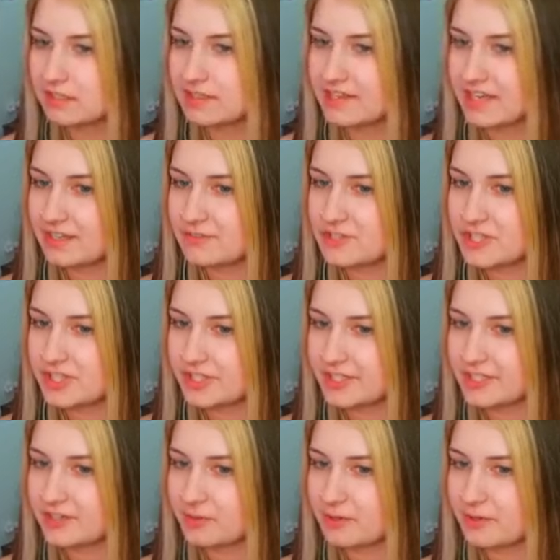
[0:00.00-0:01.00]
can of
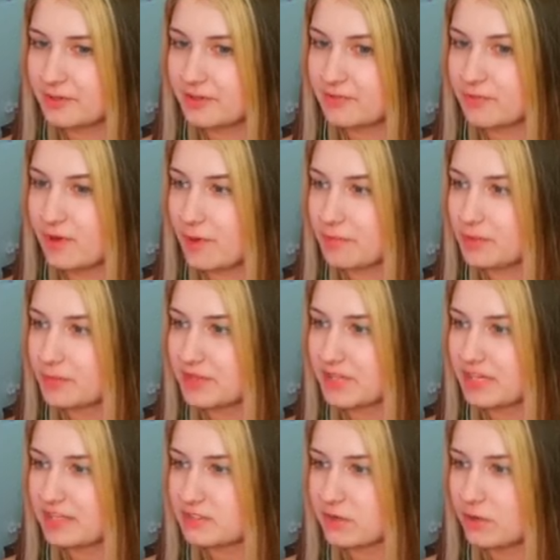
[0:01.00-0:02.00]
chili and I'll probably have ramen with
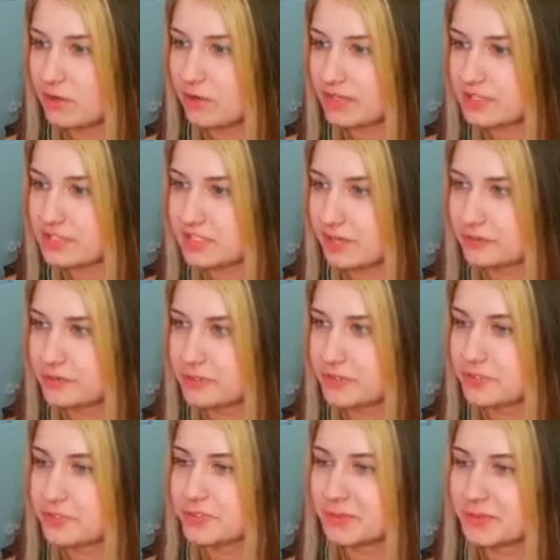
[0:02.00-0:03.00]
eggs. Oh, that sounds
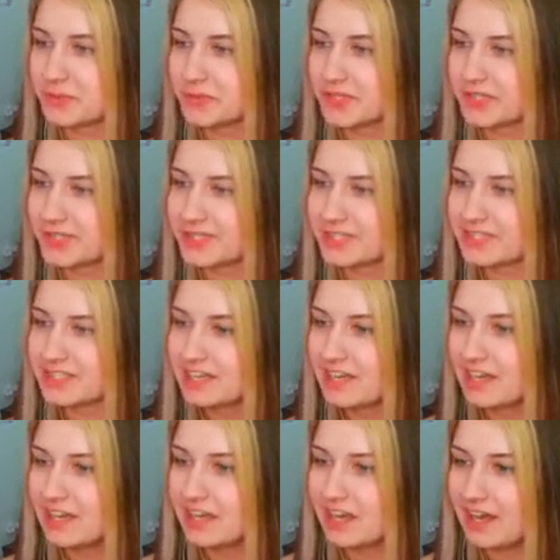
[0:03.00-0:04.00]
so good.
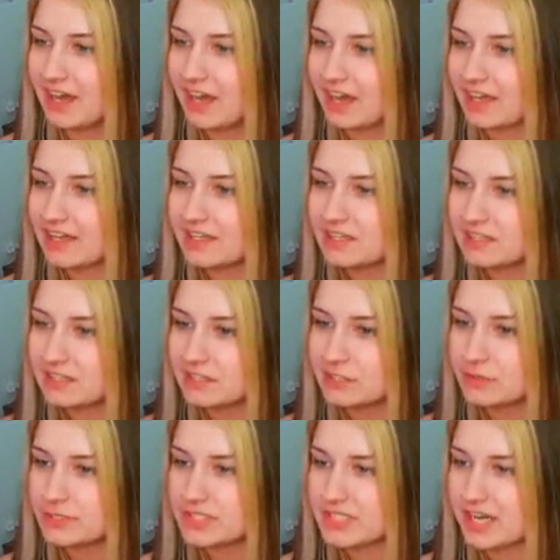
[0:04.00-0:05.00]
I
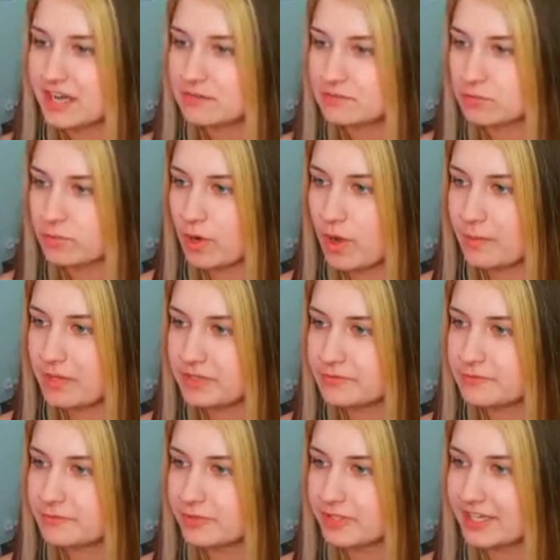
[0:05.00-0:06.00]
used to have ramen
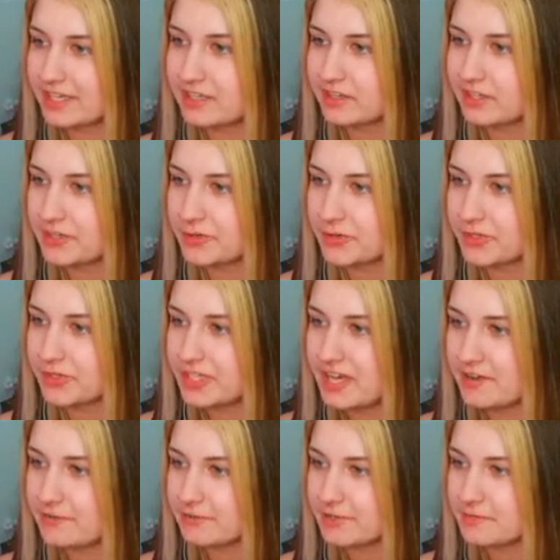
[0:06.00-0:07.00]
for like literally
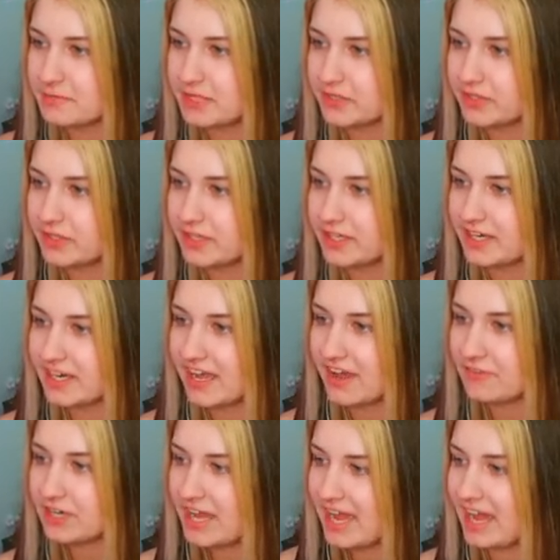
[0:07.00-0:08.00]
every meal and I
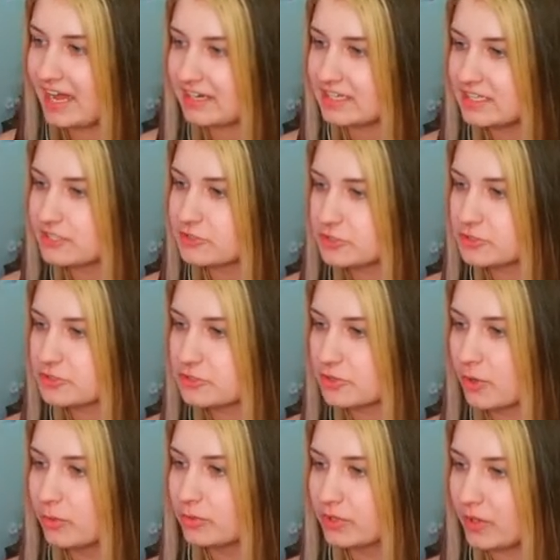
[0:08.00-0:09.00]
haven't had it in
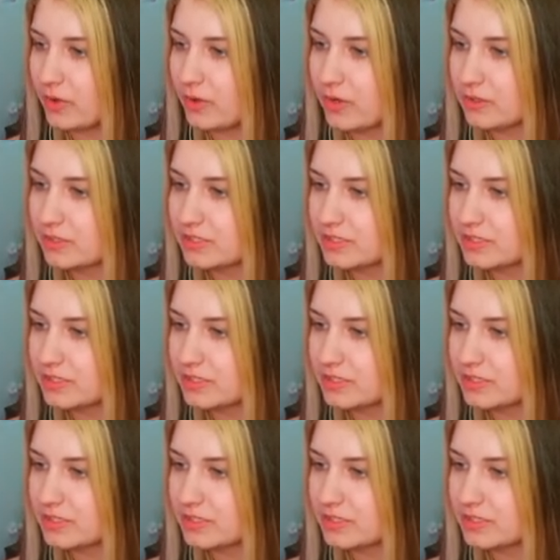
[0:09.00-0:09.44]
so long.